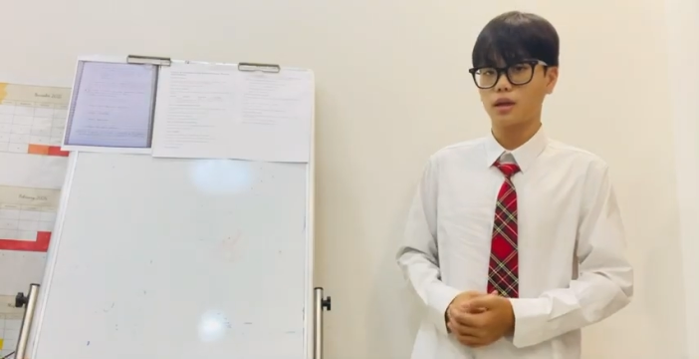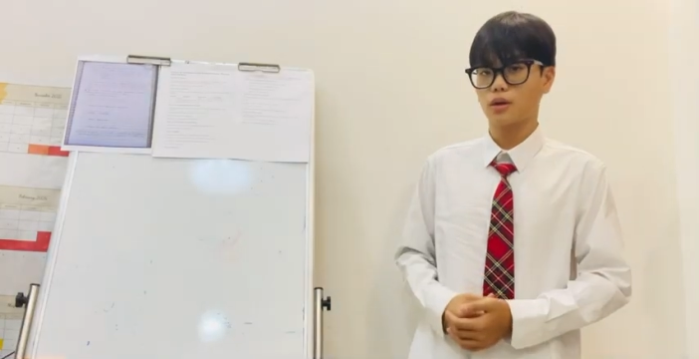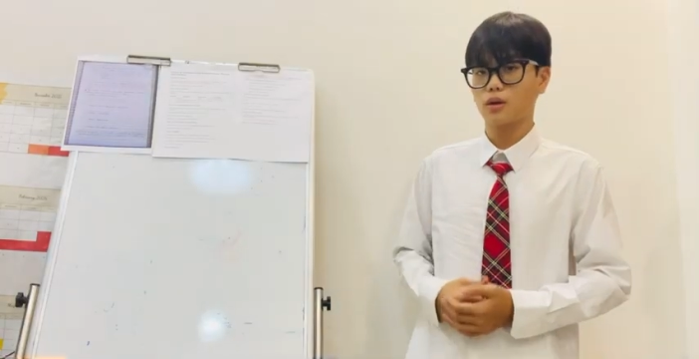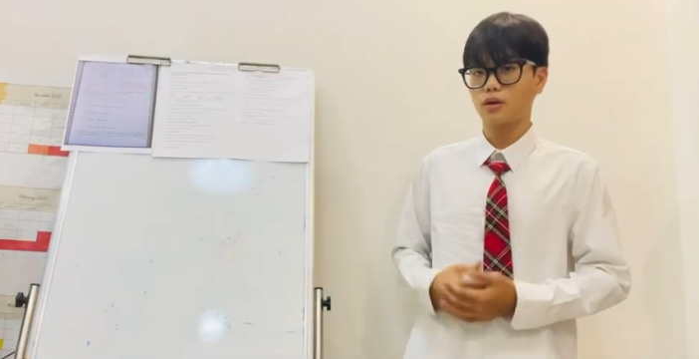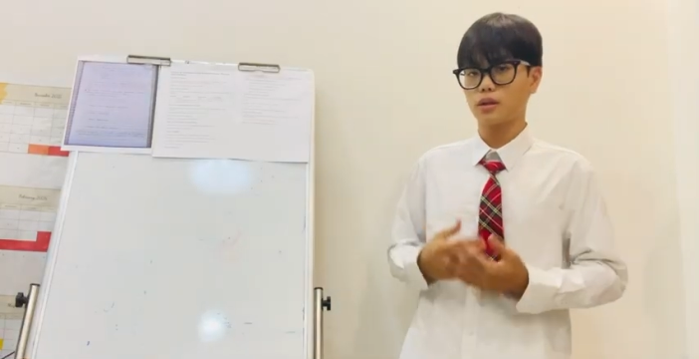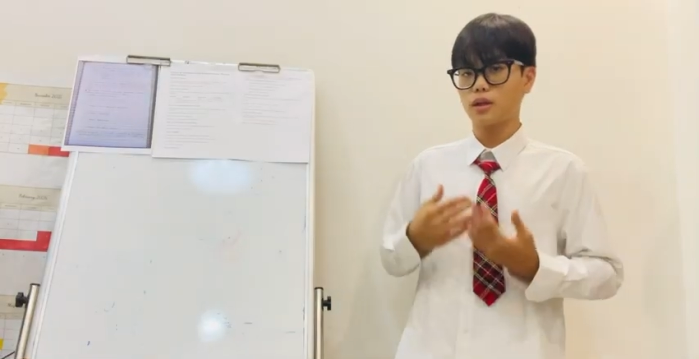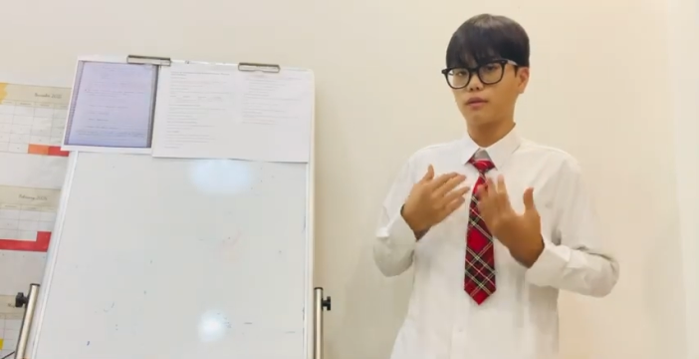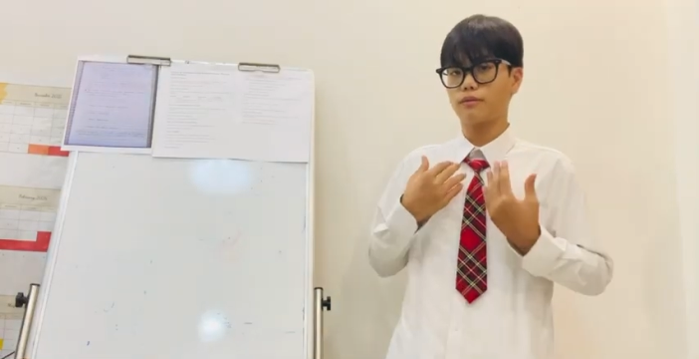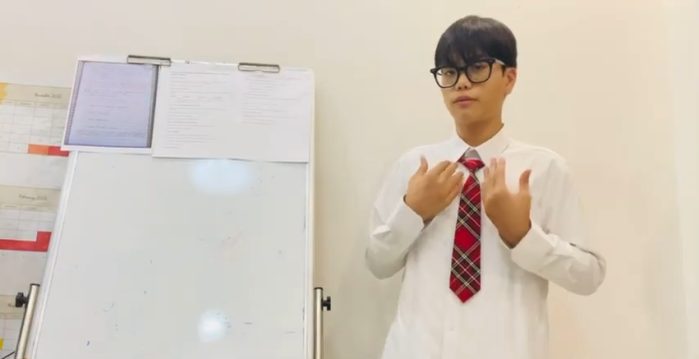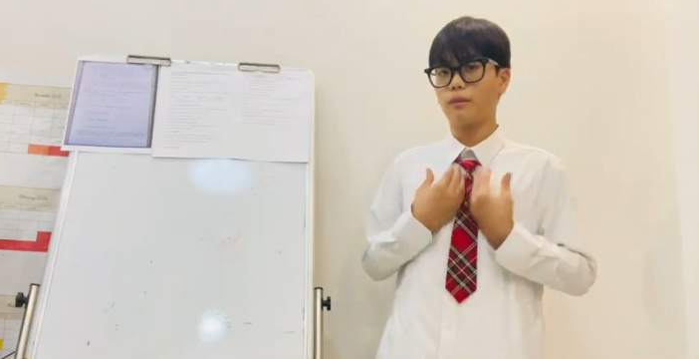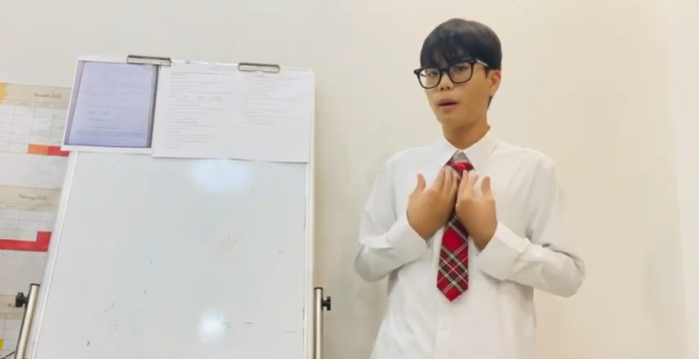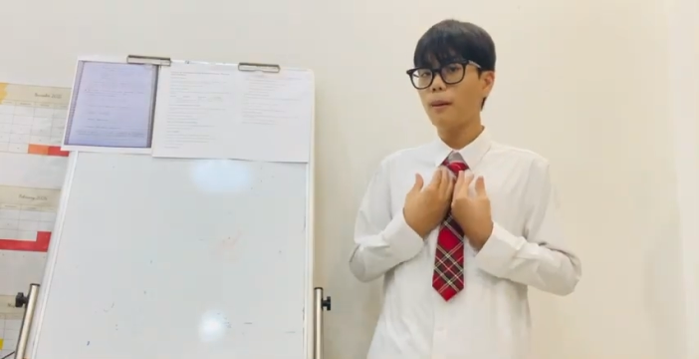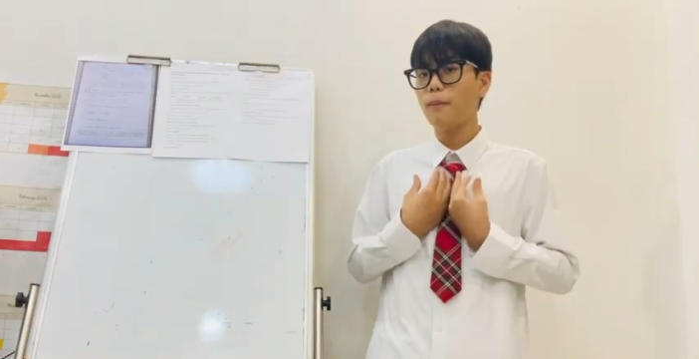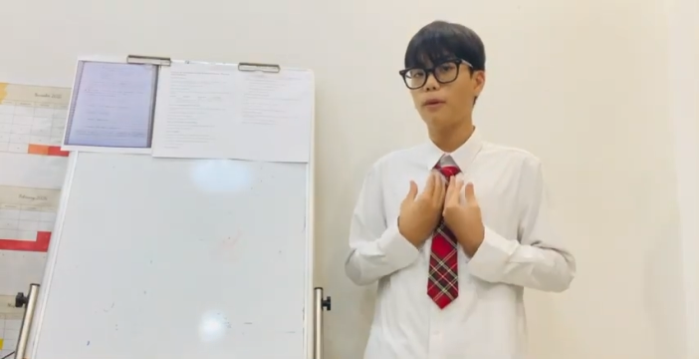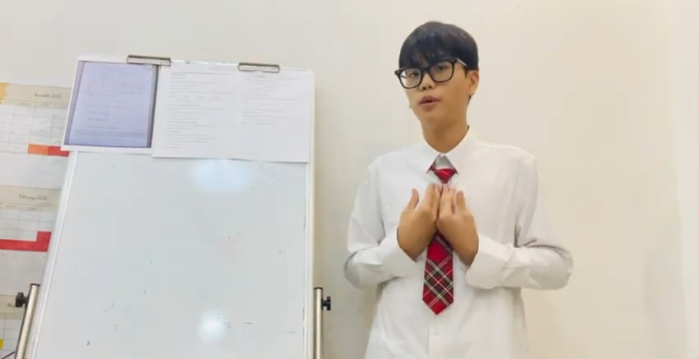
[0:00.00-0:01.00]
according from
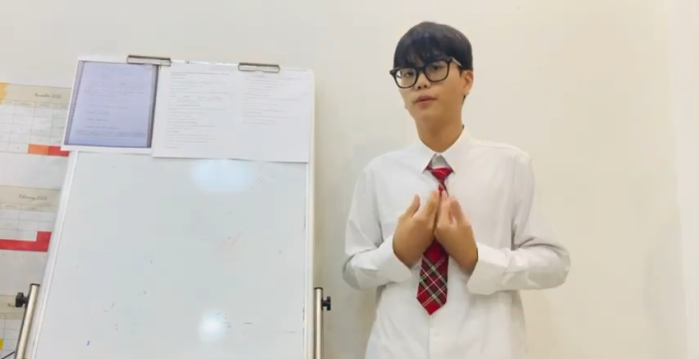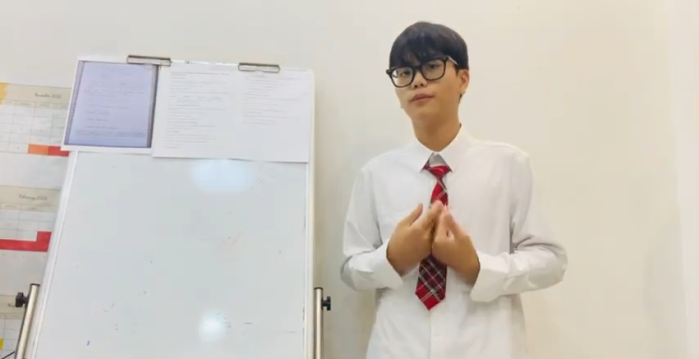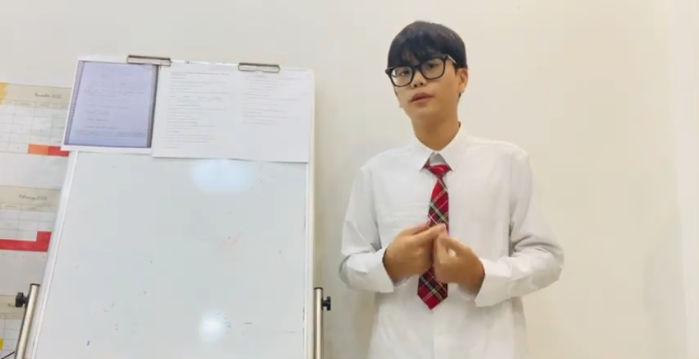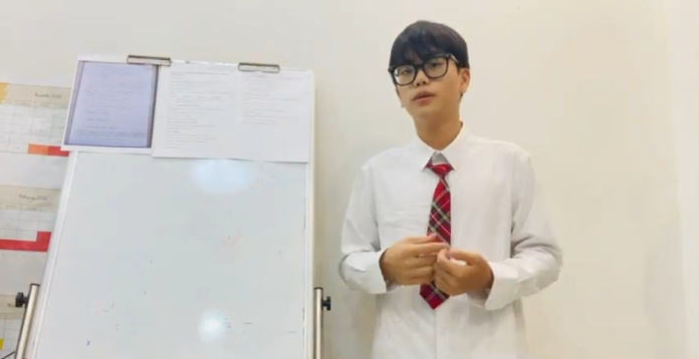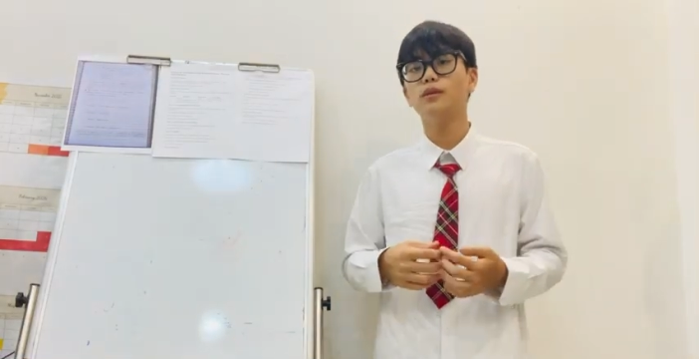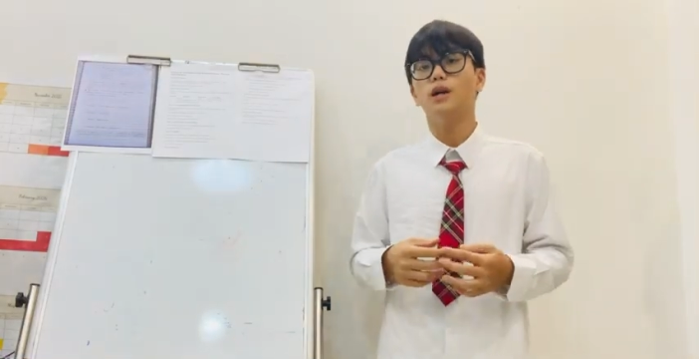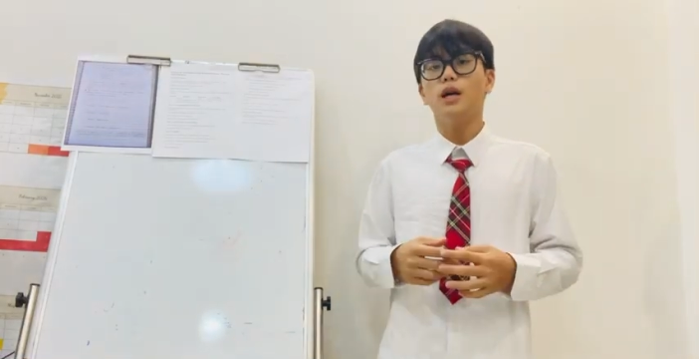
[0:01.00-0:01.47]
my point of view,